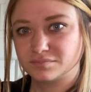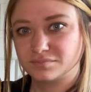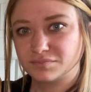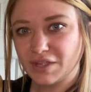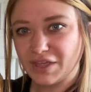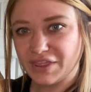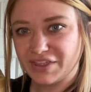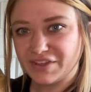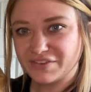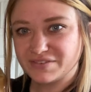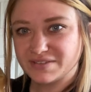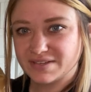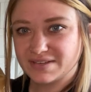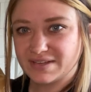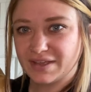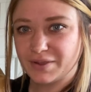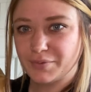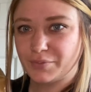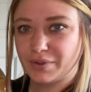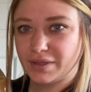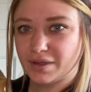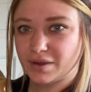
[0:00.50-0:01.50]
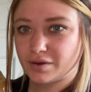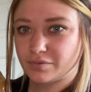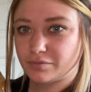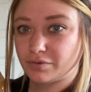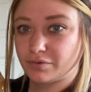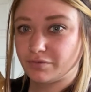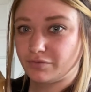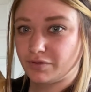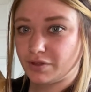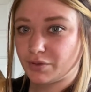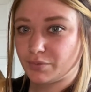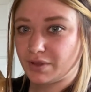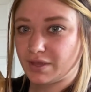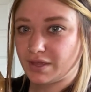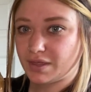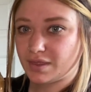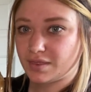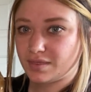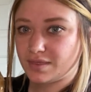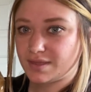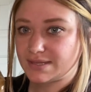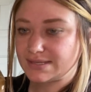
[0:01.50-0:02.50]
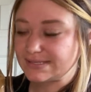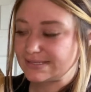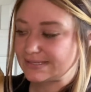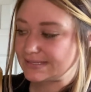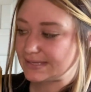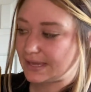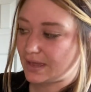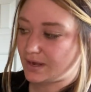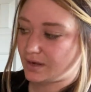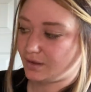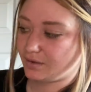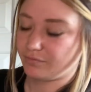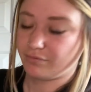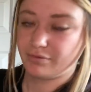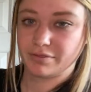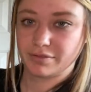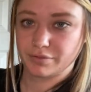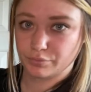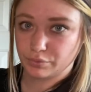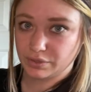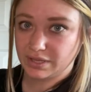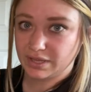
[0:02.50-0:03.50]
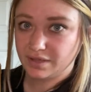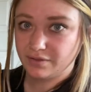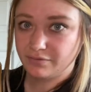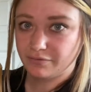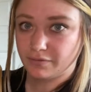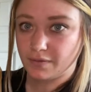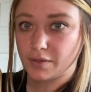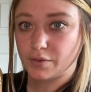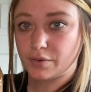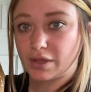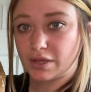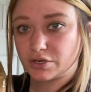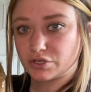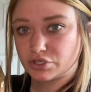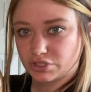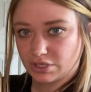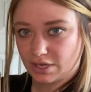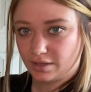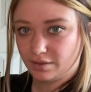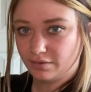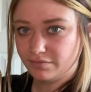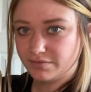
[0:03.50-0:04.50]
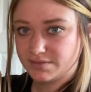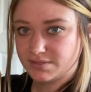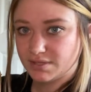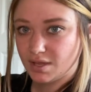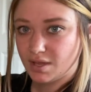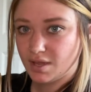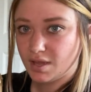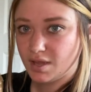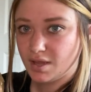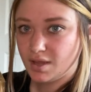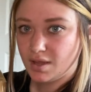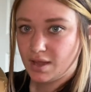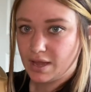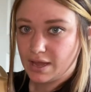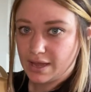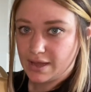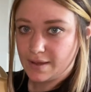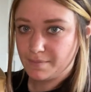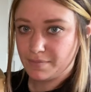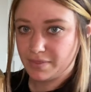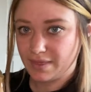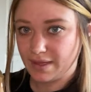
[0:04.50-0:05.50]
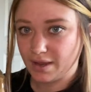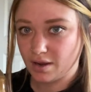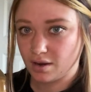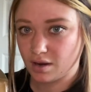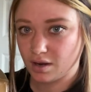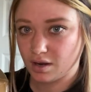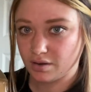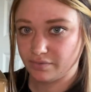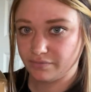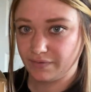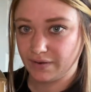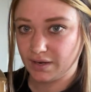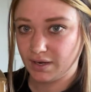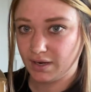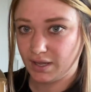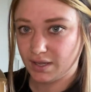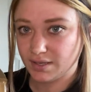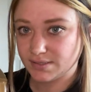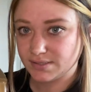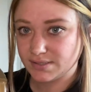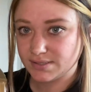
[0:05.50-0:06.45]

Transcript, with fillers: Hello, today we are reviewing this set of three floating shelves. Um, they are various